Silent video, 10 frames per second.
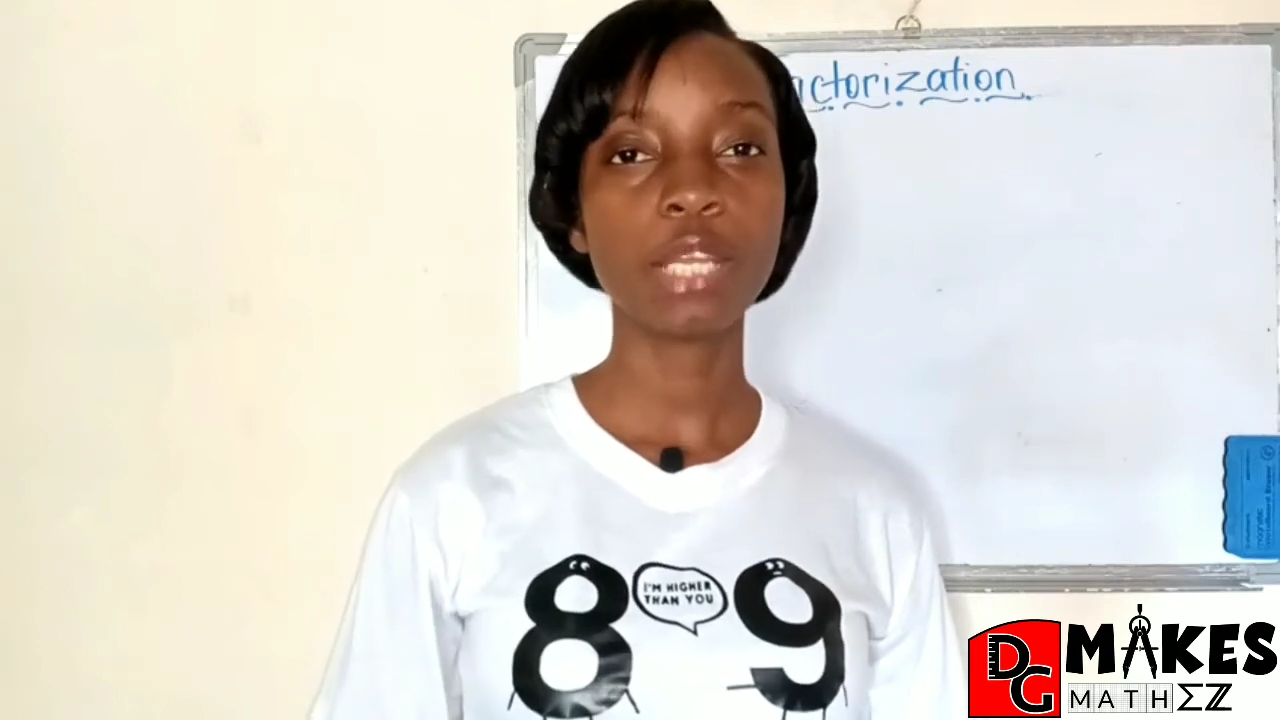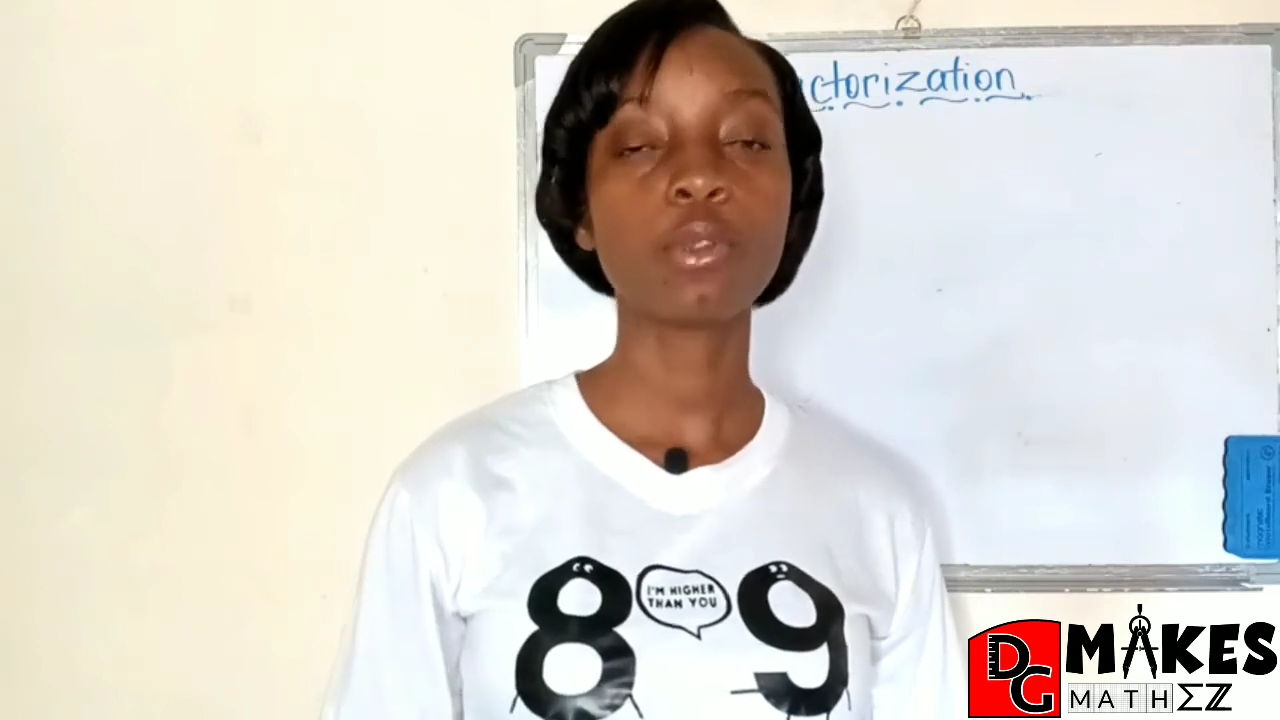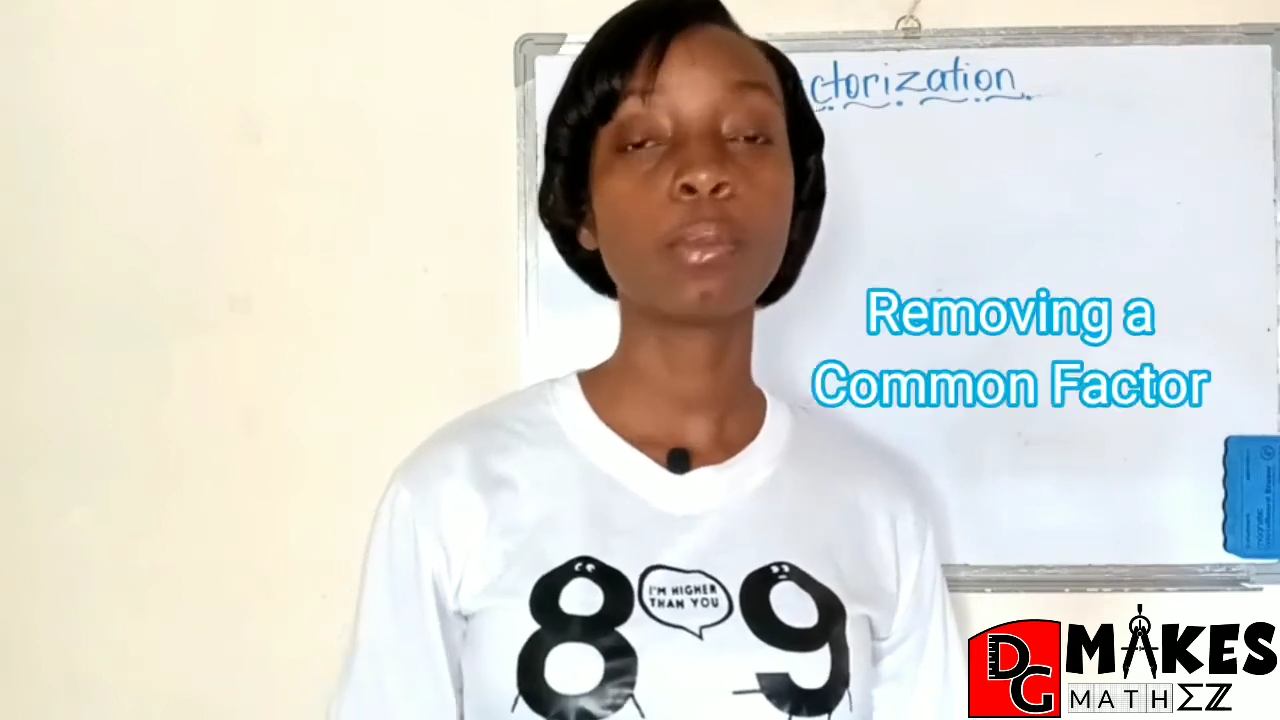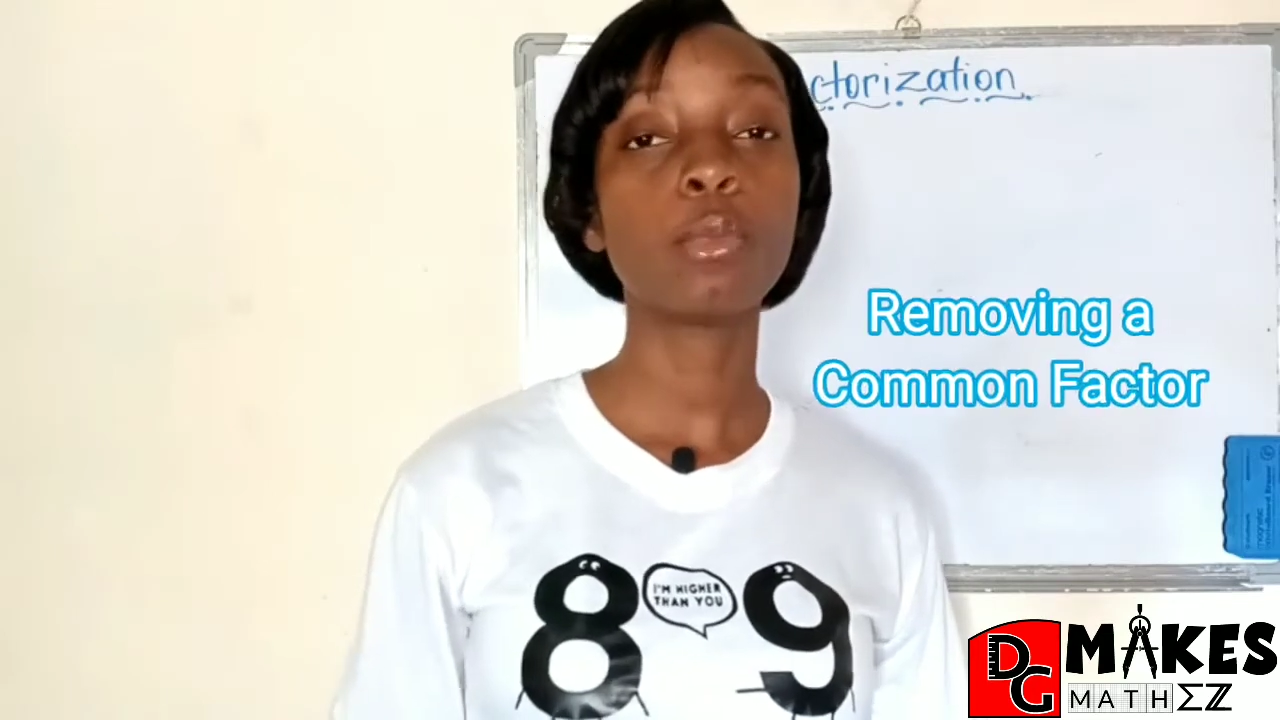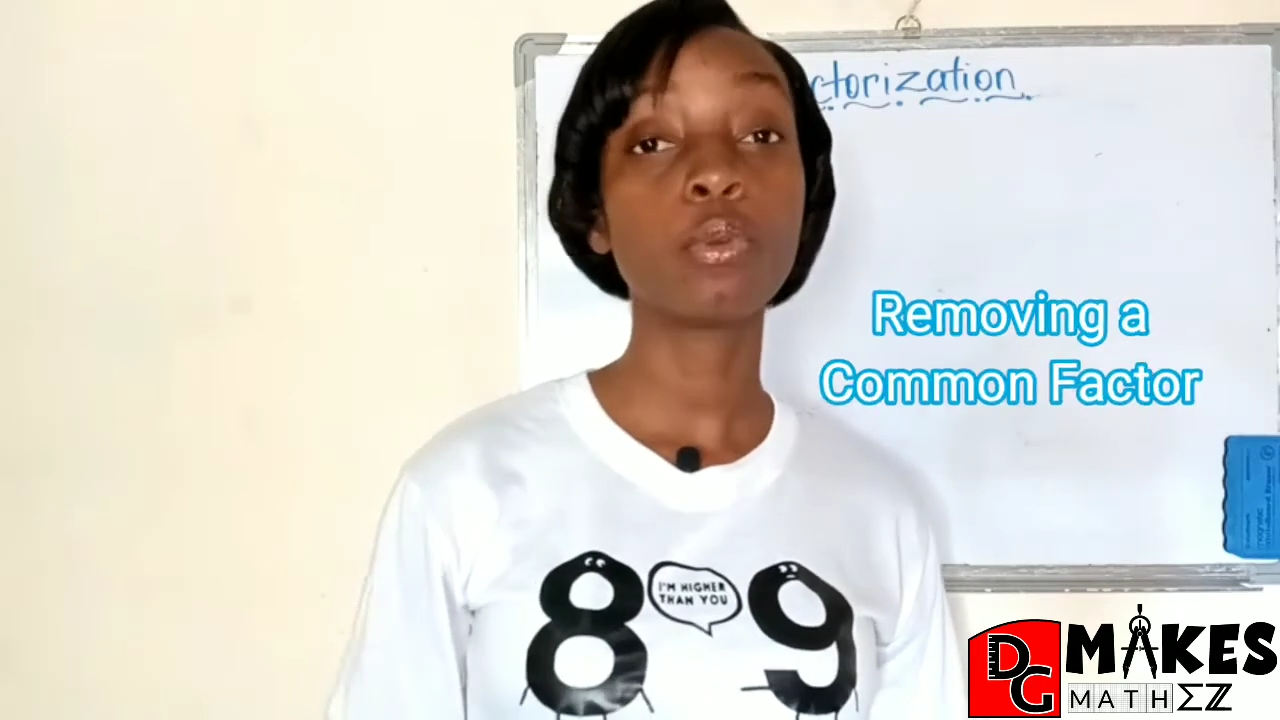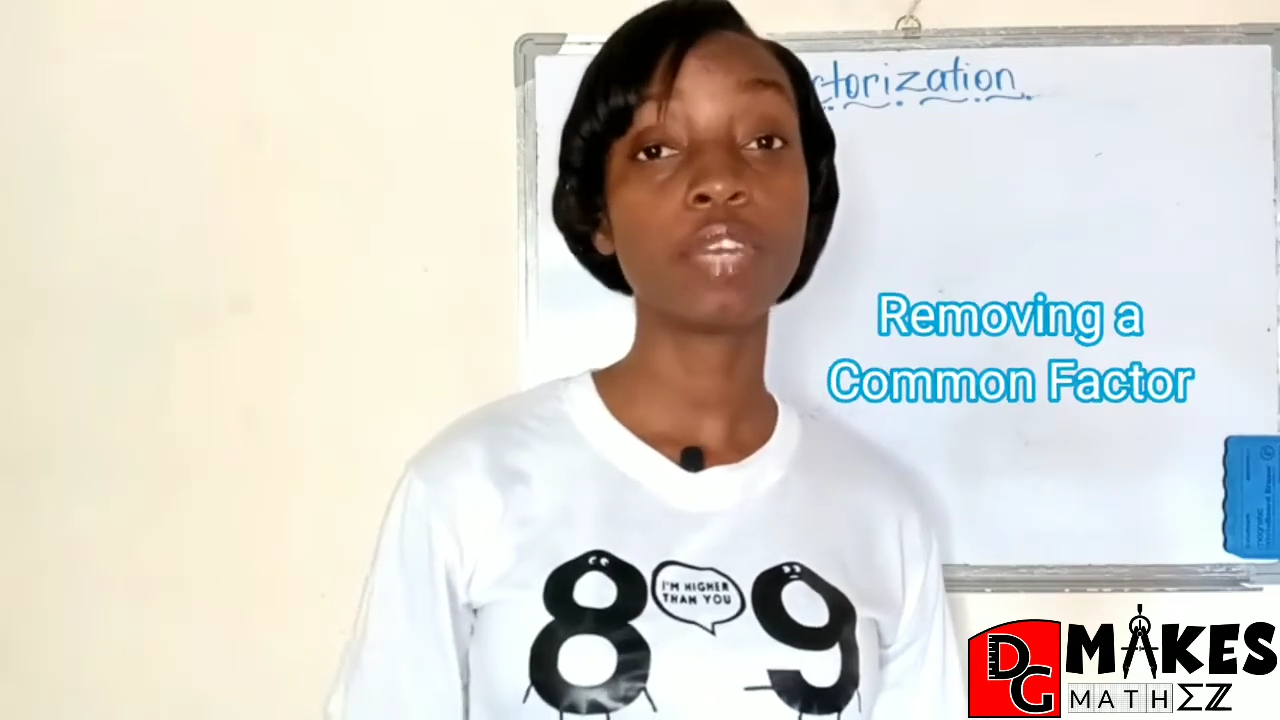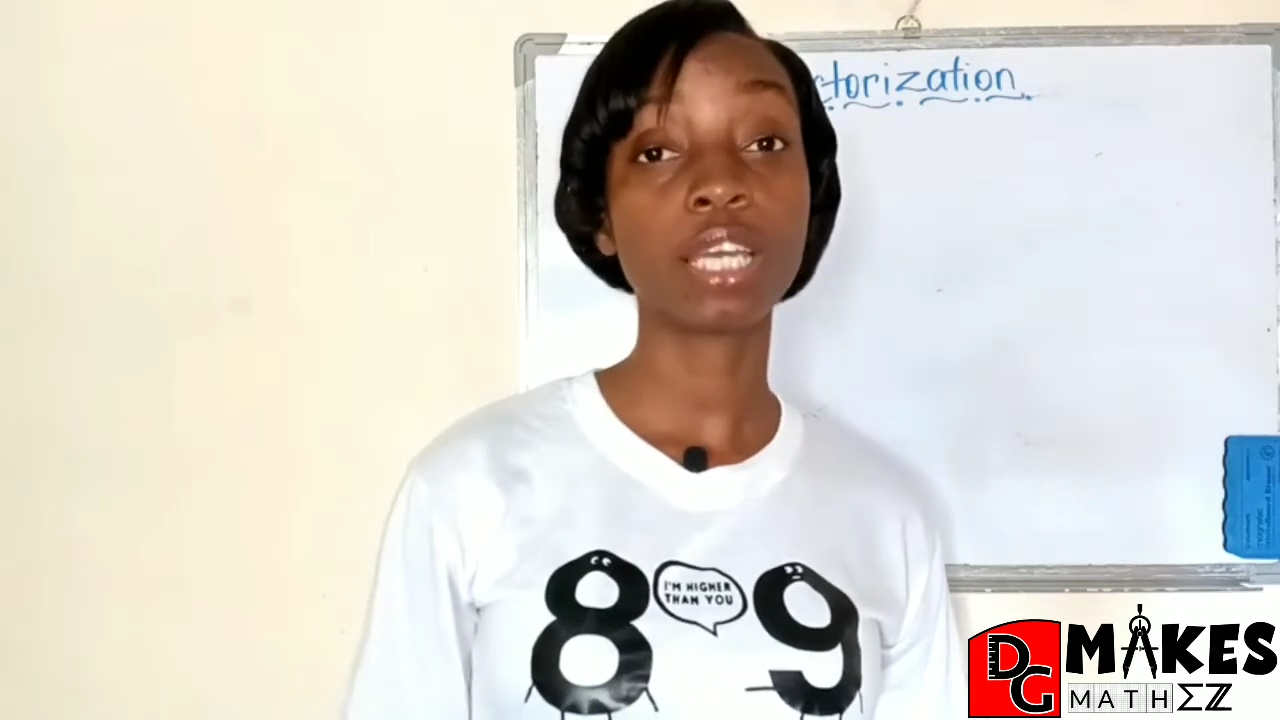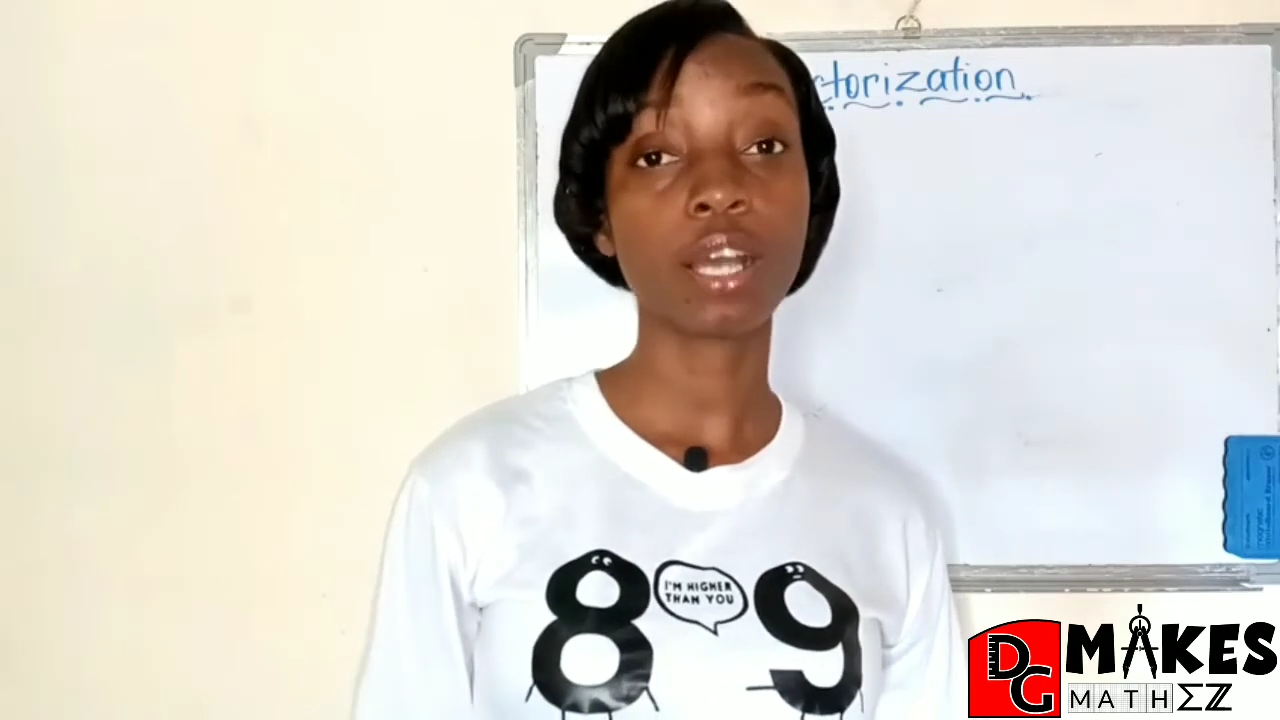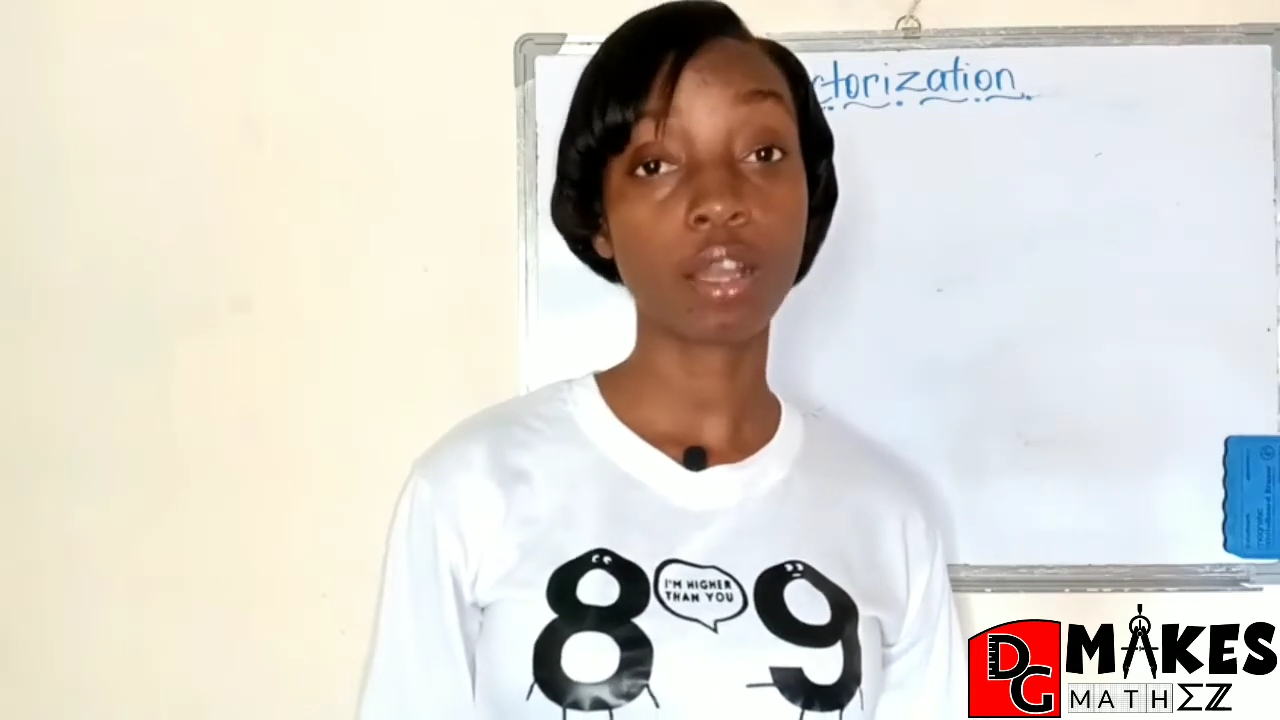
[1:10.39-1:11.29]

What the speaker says: removing a